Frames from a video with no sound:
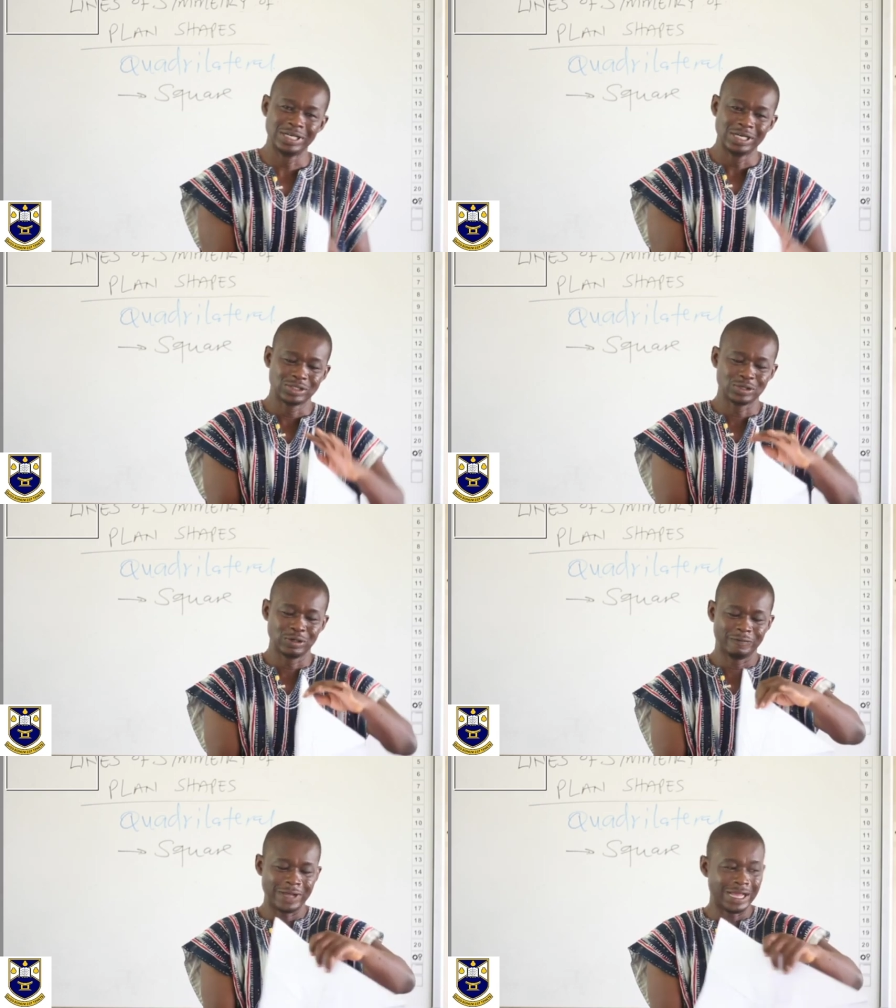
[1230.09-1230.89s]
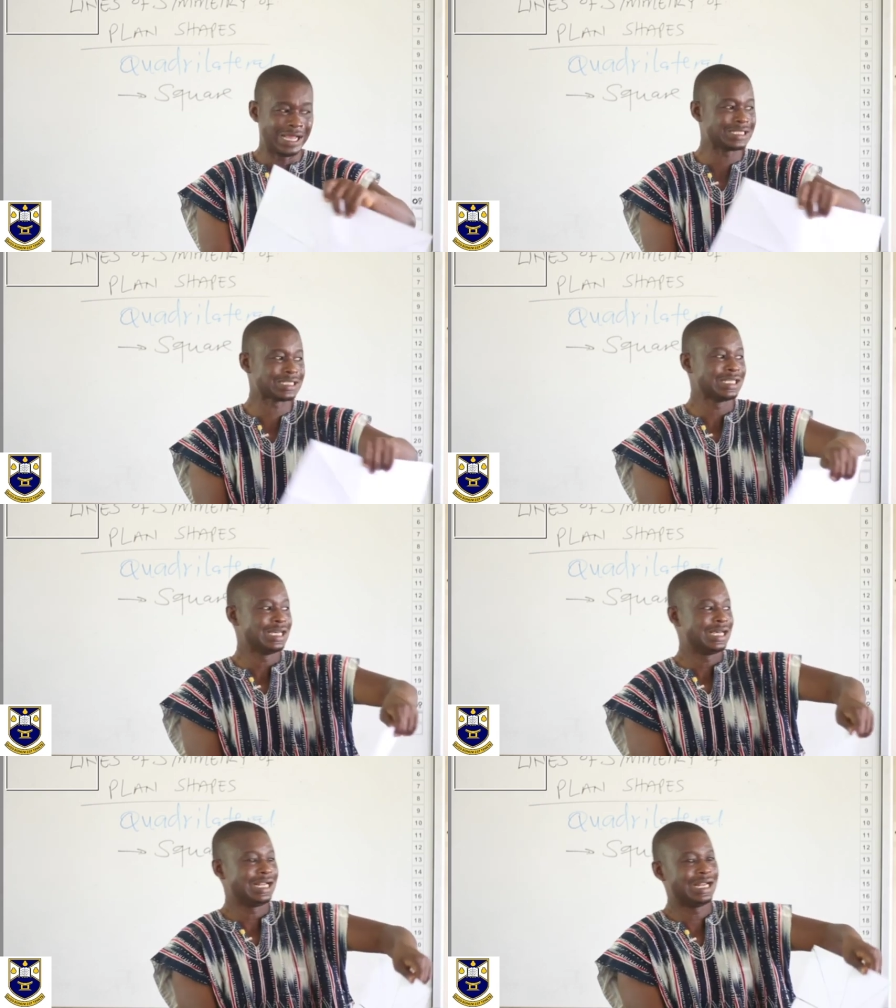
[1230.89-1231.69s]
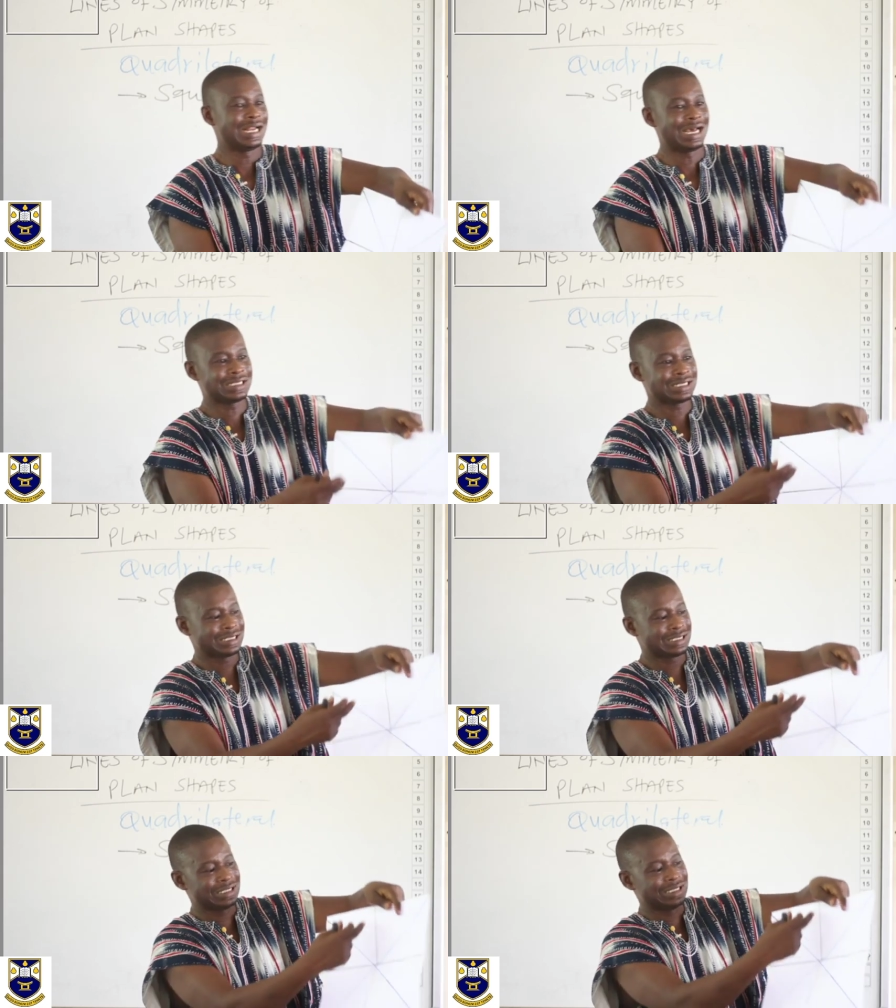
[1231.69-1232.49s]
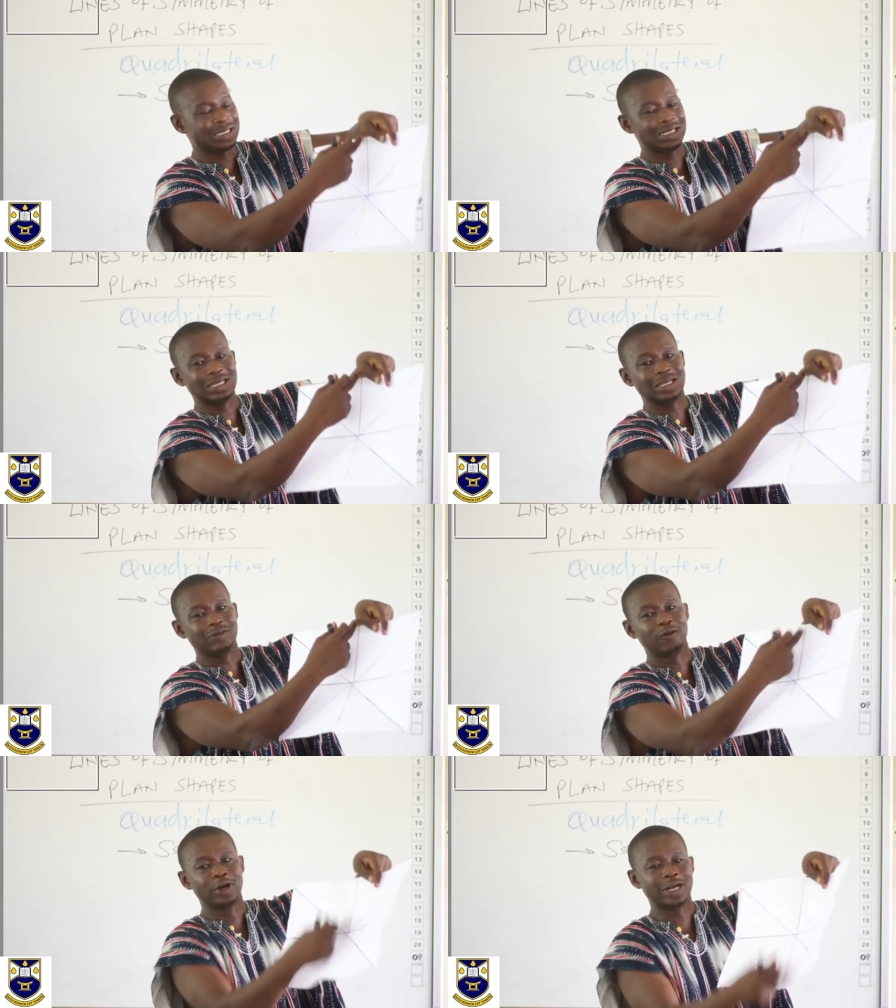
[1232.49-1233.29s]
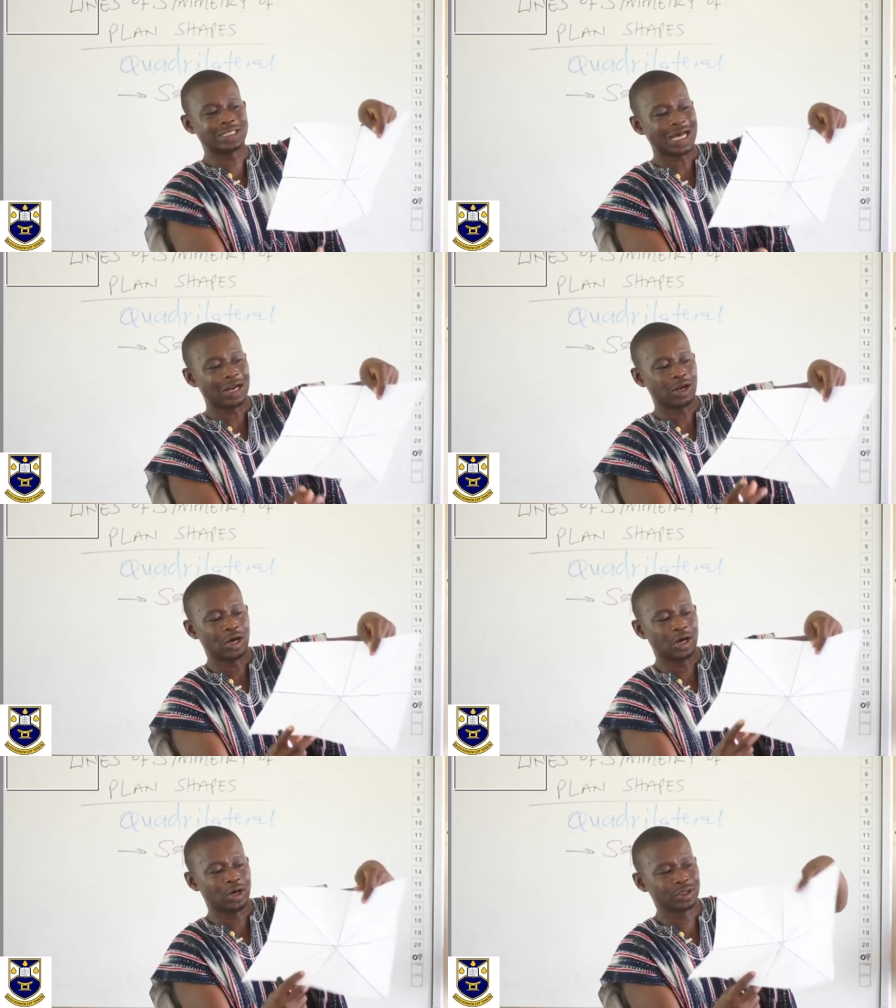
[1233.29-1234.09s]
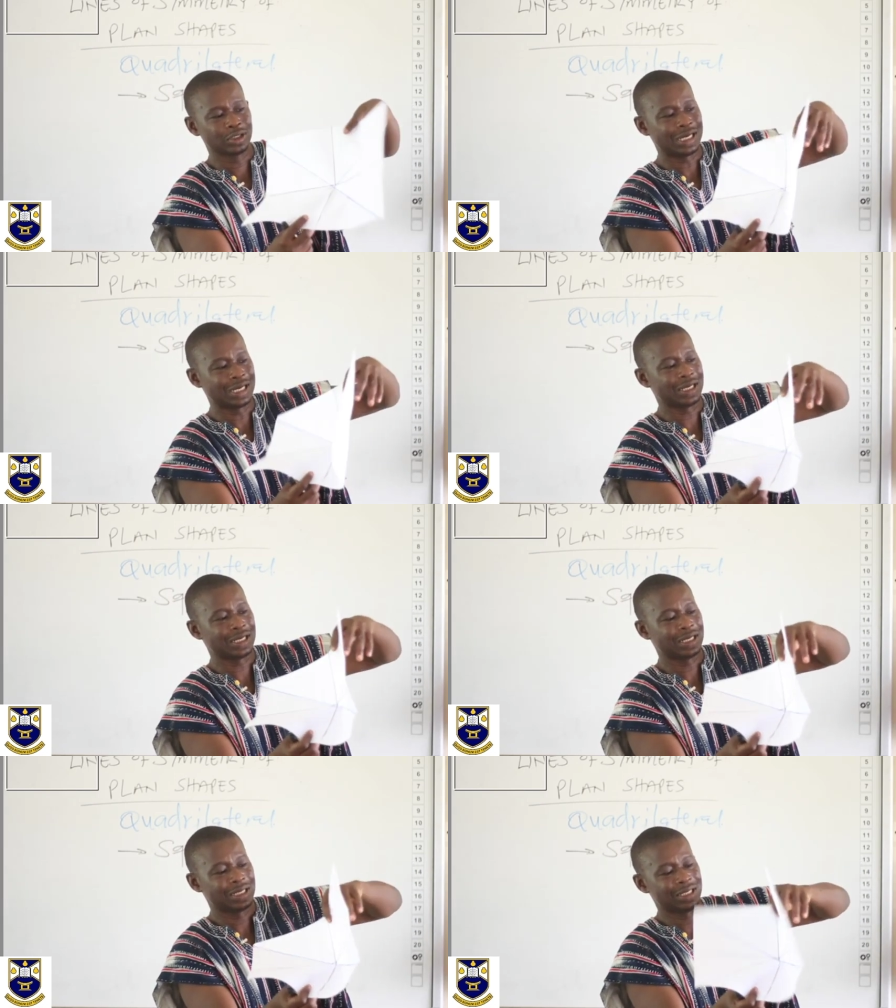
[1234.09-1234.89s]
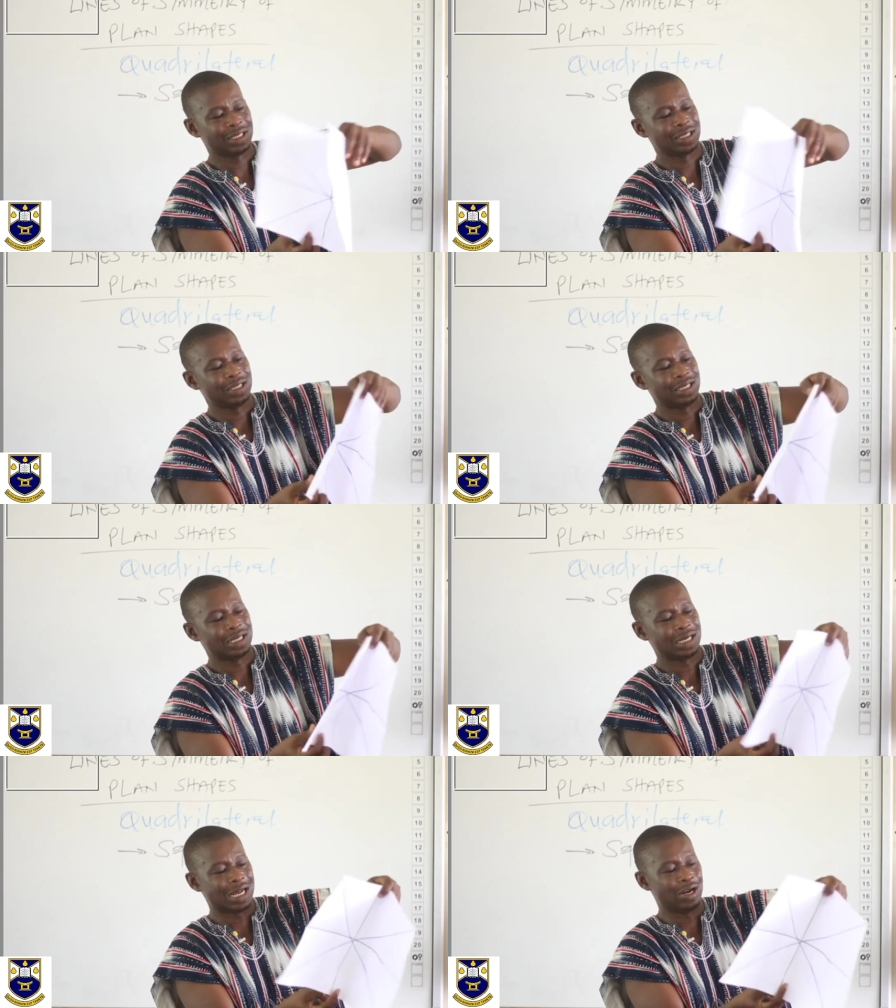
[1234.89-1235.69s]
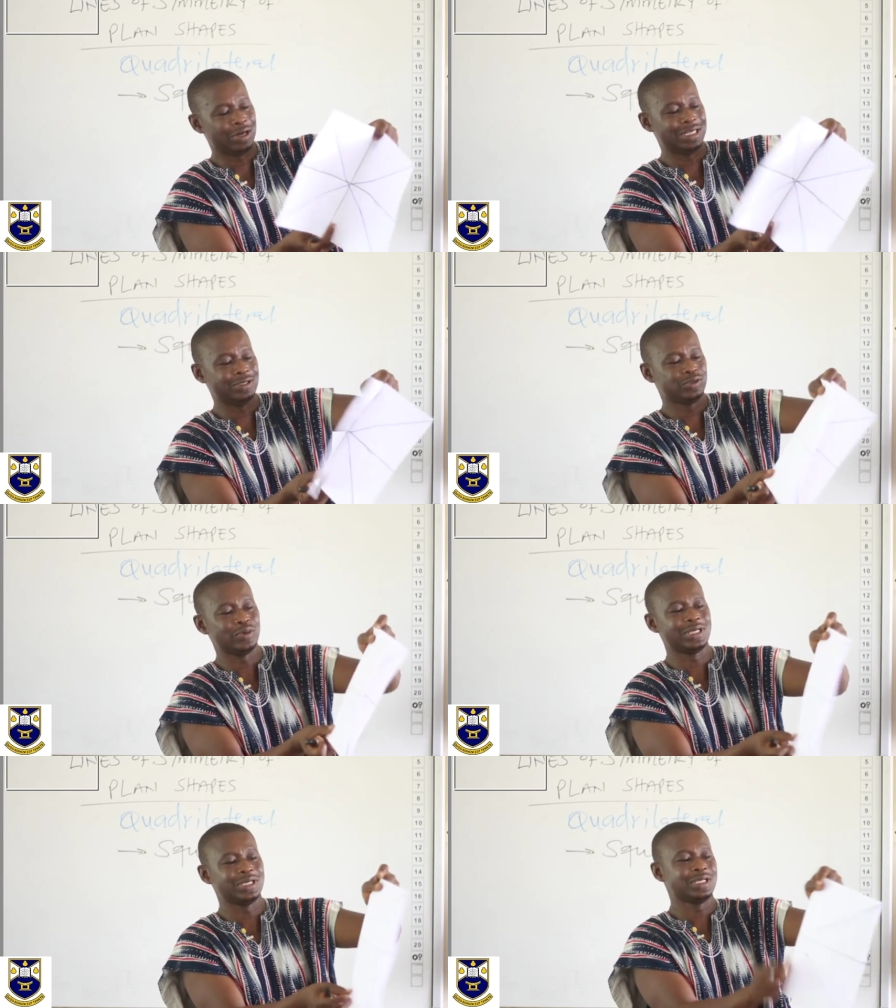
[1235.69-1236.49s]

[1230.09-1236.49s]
So first, let's fold it along this way.